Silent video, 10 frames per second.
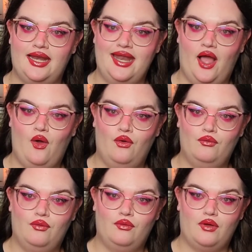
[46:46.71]
and
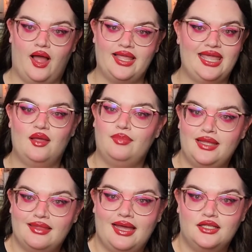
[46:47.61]
now I can't
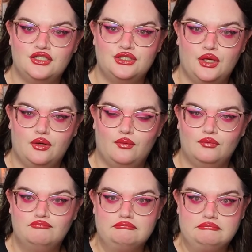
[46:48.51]
be that. So